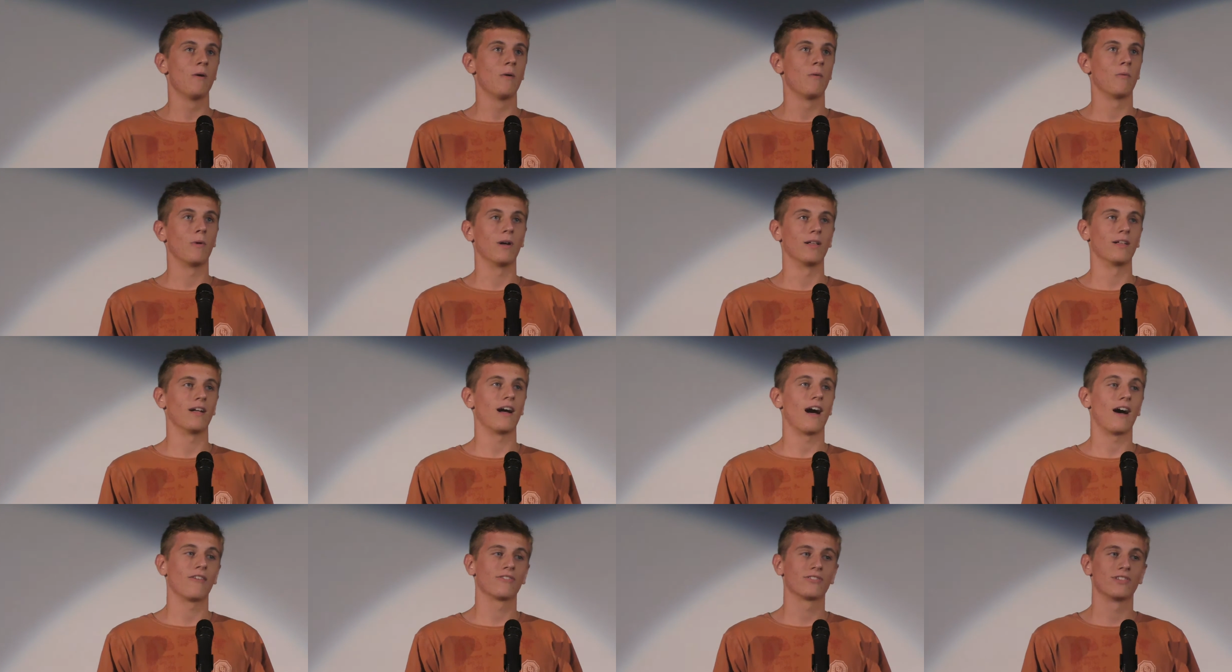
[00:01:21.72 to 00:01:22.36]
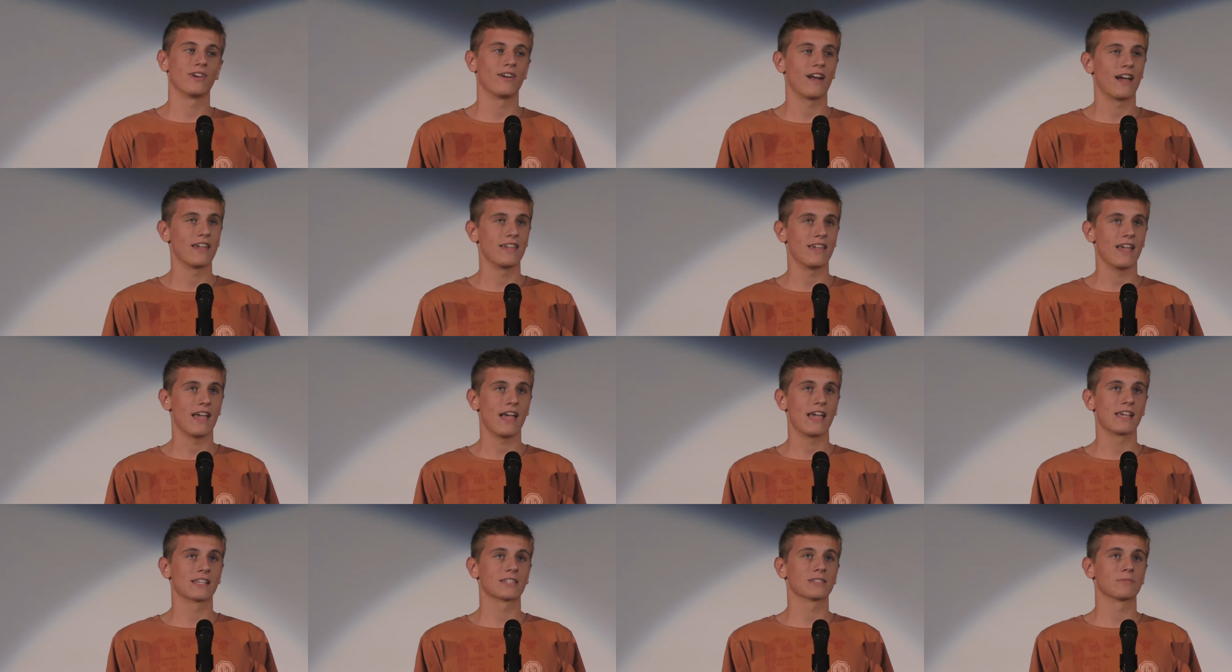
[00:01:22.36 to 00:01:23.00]
Well, after I
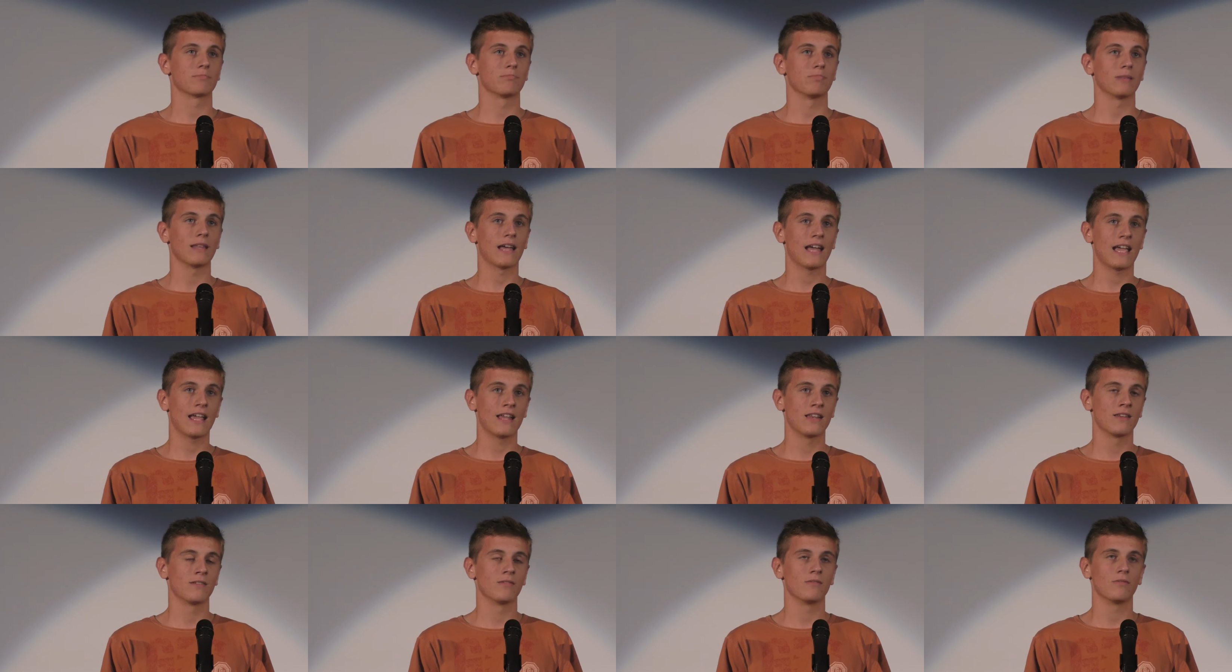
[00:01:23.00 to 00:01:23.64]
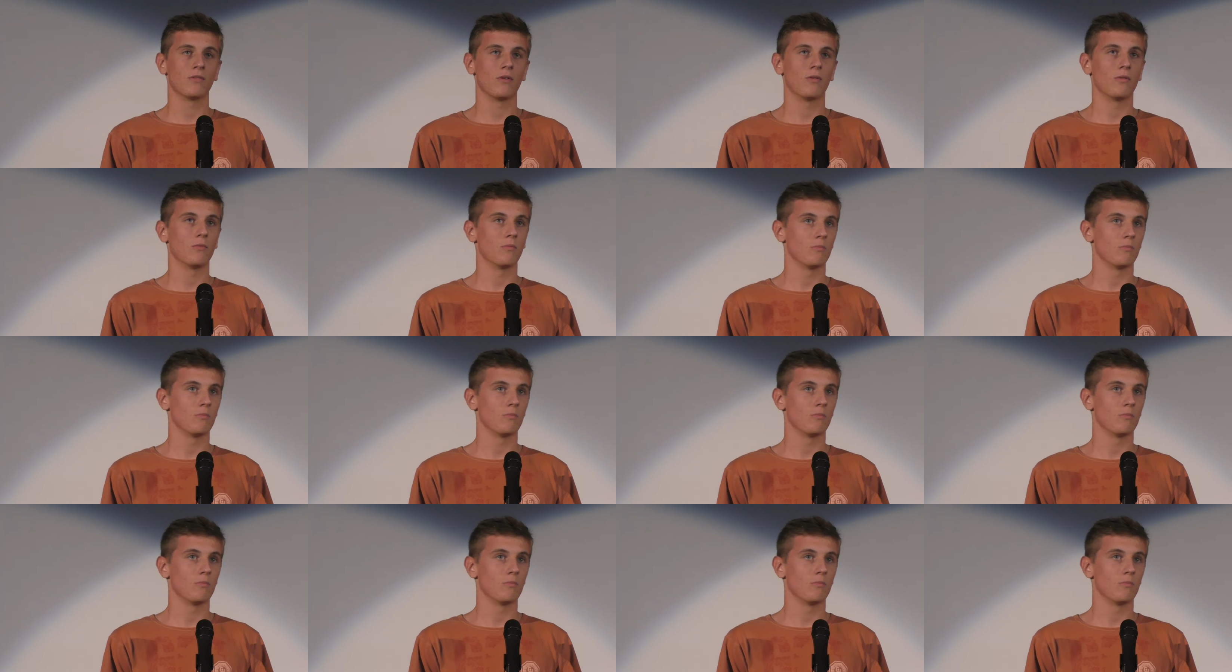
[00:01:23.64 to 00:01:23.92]
explained